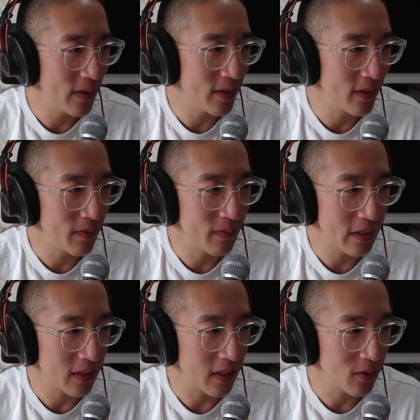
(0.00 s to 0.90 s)
been
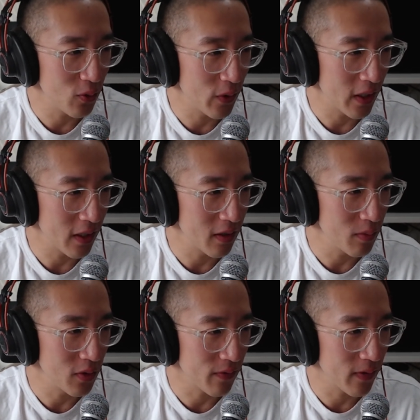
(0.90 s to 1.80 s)
busy doing
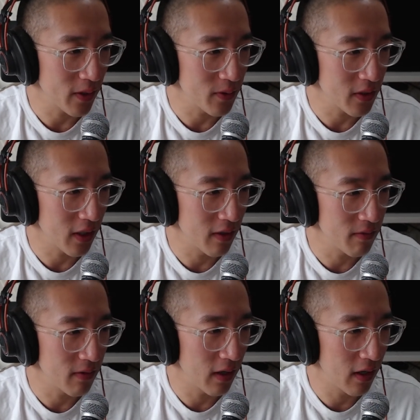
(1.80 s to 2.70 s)
music video stuff.